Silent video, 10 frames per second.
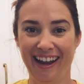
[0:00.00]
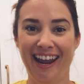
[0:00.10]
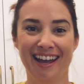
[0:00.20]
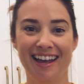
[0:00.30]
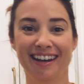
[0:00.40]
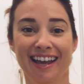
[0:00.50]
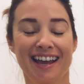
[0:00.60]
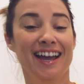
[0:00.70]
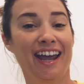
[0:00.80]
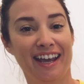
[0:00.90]
and
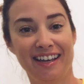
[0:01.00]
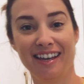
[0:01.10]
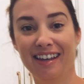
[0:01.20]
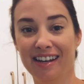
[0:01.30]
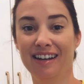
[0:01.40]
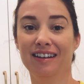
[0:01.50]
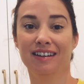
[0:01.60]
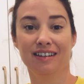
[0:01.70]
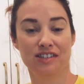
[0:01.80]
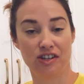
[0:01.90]
it
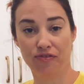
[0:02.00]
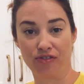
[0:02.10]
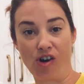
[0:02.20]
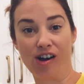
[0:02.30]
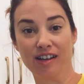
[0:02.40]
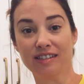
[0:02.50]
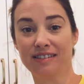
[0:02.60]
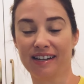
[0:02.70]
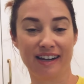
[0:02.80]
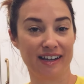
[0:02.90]
can
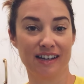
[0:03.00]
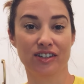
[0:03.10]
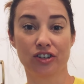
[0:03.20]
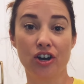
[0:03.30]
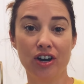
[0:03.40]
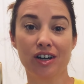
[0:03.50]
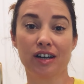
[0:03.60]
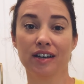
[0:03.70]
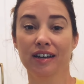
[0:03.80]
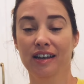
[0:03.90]
defrost and cook
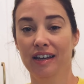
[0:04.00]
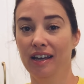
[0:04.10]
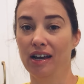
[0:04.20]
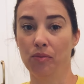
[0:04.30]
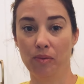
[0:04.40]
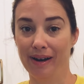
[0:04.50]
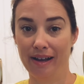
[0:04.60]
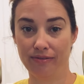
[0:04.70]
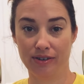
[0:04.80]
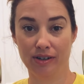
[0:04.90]
and
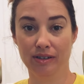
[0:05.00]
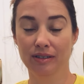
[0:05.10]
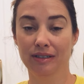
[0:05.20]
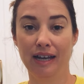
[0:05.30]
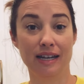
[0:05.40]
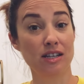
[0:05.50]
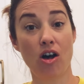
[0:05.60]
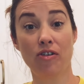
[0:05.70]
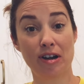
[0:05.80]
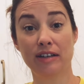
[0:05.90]
whatever and it's
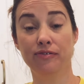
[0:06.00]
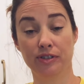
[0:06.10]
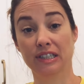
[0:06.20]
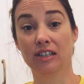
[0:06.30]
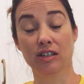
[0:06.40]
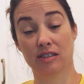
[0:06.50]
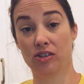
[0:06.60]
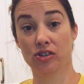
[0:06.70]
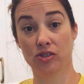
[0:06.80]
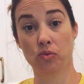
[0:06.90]
already fully cooked so
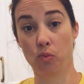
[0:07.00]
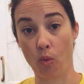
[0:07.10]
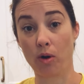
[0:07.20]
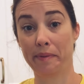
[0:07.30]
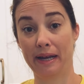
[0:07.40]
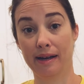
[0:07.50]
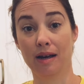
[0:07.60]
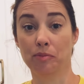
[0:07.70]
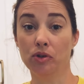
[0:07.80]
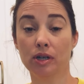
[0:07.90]
you're just warming it
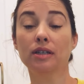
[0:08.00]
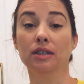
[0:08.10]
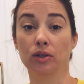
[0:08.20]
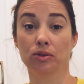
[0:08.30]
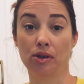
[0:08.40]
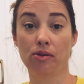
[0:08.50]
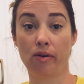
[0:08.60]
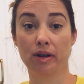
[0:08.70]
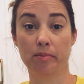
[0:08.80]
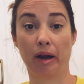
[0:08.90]
up you could literally throw
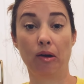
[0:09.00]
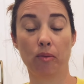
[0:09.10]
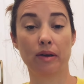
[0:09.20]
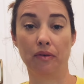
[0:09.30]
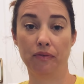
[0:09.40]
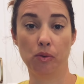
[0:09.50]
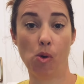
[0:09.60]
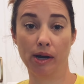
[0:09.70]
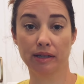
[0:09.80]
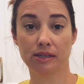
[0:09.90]
it in the microwave if you
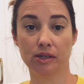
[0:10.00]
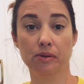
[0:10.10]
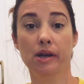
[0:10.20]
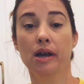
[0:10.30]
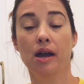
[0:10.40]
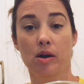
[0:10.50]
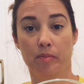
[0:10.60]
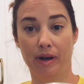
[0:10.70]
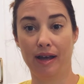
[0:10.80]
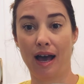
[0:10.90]
wanted to
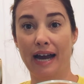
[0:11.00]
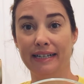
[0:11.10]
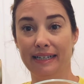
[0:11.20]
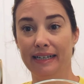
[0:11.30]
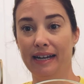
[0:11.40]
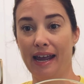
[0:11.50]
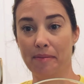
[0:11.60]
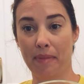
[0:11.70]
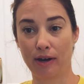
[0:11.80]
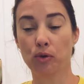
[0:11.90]
but I need a
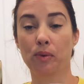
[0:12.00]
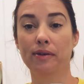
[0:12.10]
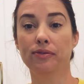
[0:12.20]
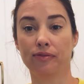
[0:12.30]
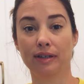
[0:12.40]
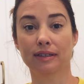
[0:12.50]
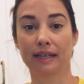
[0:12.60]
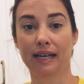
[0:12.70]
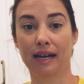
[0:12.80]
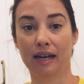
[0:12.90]
microwave
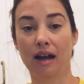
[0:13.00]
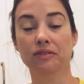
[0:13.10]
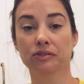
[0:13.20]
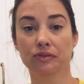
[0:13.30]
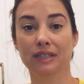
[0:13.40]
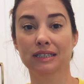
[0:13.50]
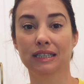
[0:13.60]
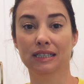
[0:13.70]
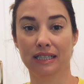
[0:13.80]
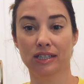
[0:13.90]
friendly and oven friendly
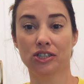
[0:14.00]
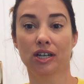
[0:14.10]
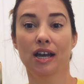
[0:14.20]
dish